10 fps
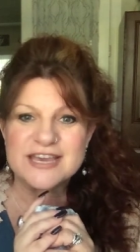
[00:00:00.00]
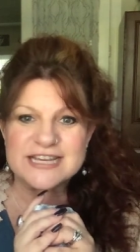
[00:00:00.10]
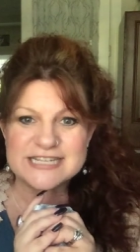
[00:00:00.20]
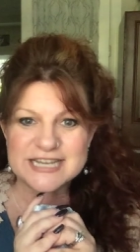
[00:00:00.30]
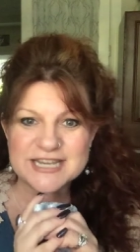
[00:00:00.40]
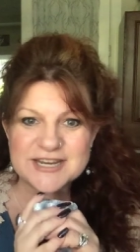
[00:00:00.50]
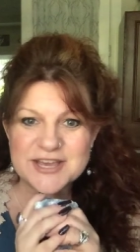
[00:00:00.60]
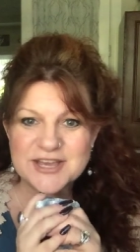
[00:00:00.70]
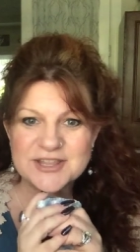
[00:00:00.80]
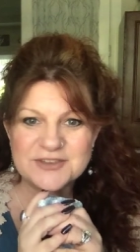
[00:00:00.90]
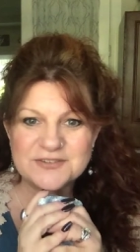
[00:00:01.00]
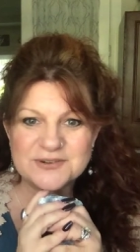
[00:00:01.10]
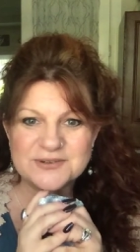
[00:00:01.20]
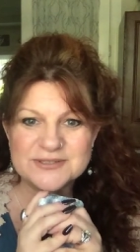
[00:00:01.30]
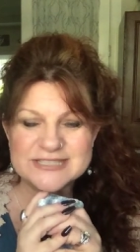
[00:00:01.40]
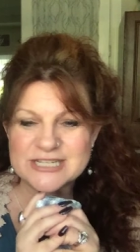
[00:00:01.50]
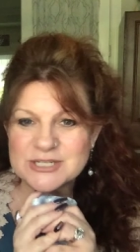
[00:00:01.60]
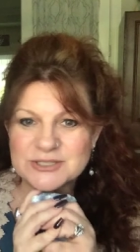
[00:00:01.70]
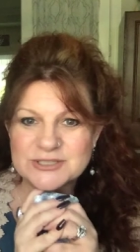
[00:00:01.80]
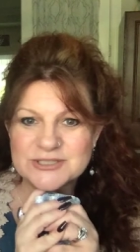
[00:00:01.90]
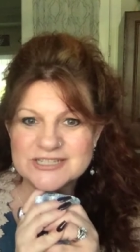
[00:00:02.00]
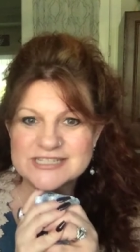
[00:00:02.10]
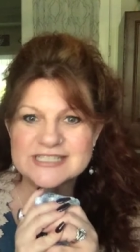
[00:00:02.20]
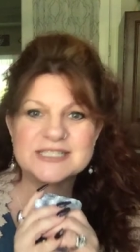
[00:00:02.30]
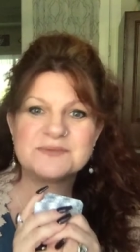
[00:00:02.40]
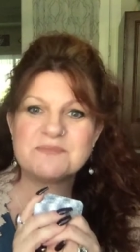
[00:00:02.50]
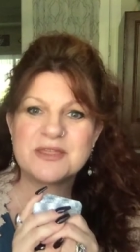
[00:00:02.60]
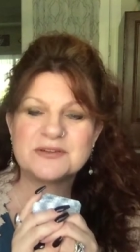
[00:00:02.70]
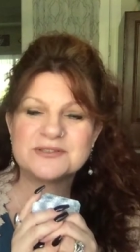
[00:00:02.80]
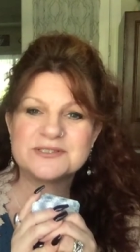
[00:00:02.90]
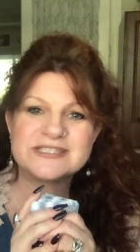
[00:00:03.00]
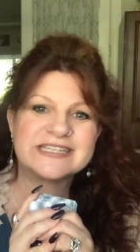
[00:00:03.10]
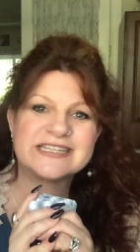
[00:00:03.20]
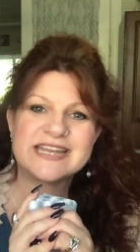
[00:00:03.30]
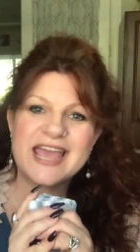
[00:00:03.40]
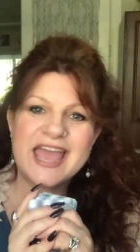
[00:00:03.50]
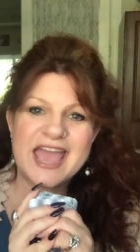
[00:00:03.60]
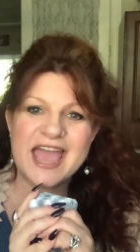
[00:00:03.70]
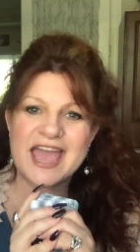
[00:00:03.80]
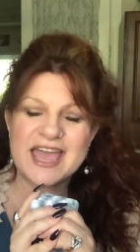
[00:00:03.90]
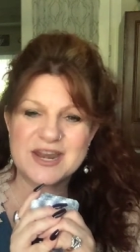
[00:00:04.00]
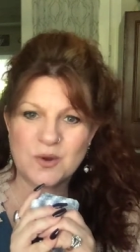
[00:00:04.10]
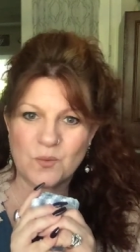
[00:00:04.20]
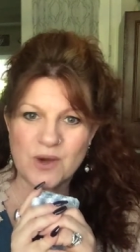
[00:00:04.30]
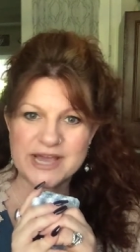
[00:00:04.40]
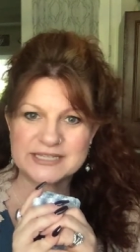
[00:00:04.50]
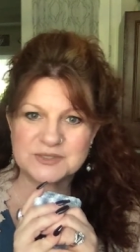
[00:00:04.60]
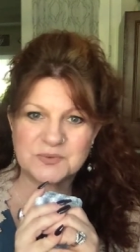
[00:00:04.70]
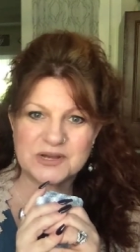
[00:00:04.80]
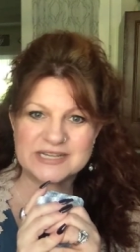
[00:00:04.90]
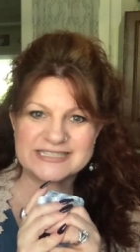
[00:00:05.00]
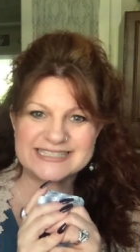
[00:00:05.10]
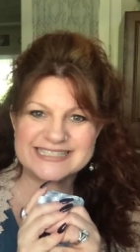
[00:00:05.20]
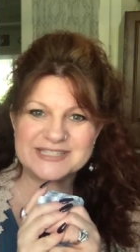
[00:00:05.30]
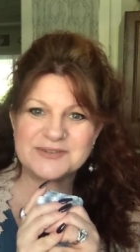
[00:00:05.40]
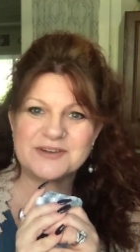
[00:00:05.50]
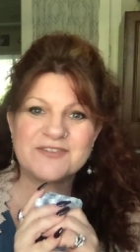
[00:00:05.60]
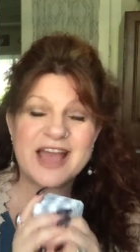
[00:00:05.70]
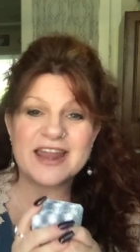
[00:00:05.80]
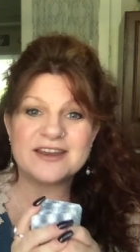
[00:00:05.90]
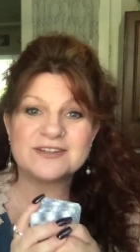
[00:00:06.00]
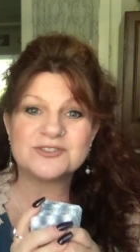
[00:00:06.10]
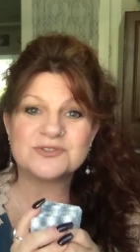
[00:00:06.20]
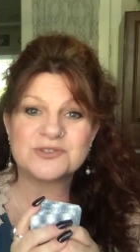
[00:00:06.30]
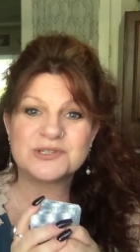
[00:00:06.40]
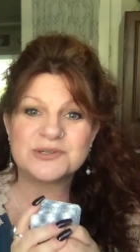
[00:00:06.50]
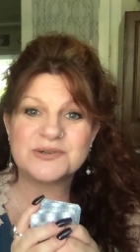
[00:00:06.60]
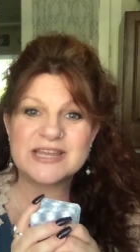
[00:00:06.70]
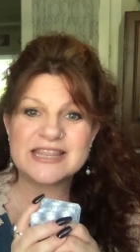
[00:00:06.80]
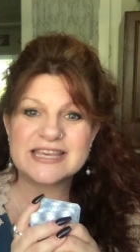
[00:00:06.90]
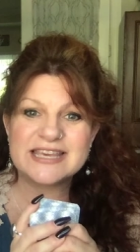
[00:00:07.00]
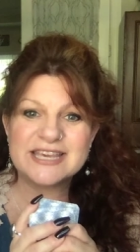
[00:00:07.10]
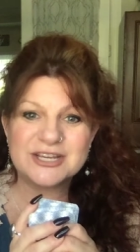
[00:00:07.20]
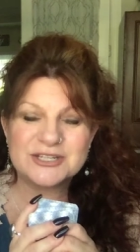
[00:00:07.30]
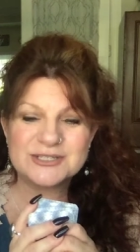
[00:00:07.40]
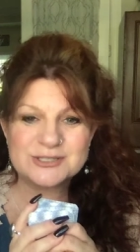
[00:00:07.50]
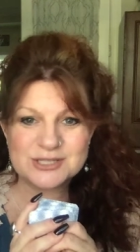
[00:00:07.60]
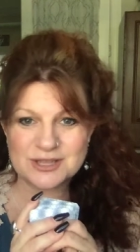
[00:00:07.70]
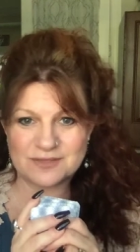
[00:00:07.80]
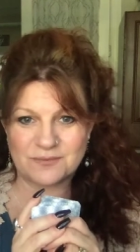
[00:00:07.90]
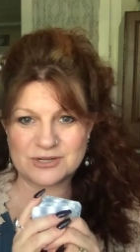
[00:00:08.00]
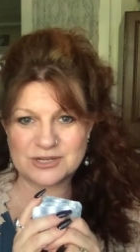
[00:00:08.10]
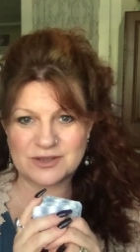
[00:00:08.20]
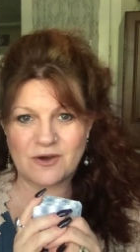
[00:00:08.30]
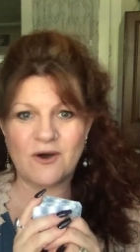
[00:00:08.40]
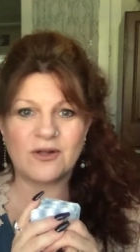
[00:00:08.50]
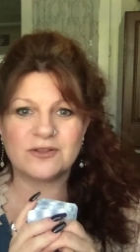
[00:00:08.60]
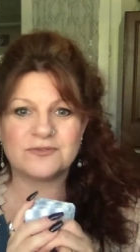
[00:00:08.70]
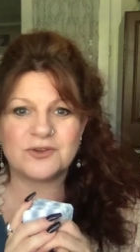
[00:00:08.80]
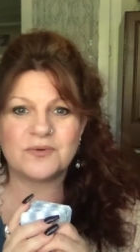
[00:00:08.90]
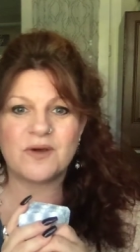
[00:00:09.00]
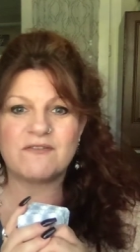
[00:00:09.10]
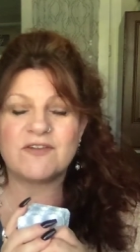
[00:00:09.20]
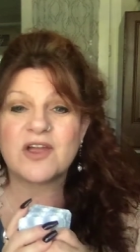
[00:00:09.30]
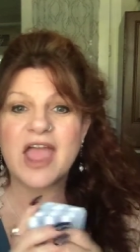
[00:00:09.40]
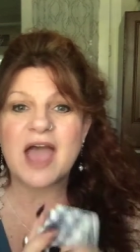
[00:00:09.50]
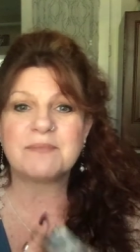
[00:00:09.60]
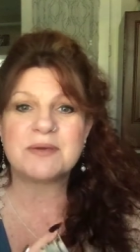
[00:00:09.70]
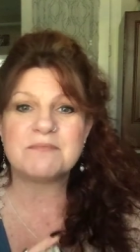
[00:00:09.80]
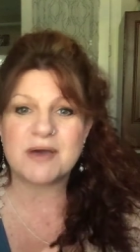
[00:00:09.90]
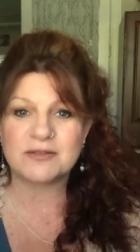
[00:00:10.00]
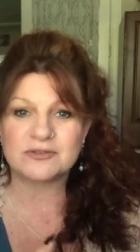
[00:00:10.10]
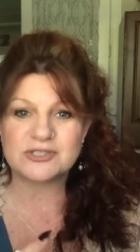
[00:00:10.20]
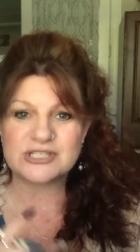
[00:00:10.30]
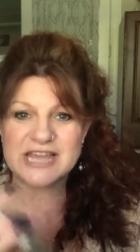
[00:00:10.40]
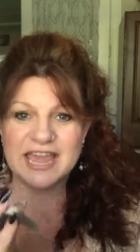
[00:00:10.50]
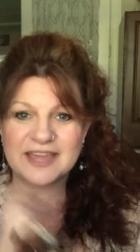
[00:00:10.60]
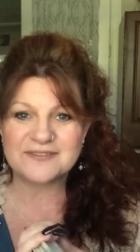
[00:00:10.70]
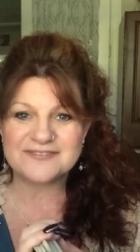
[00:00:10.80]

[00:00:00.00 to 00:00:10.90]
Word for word: taken on the roles and nurtured us as mothers and, and wise ones who have guided us through the years, wishing all of you a very happy Mother's Day.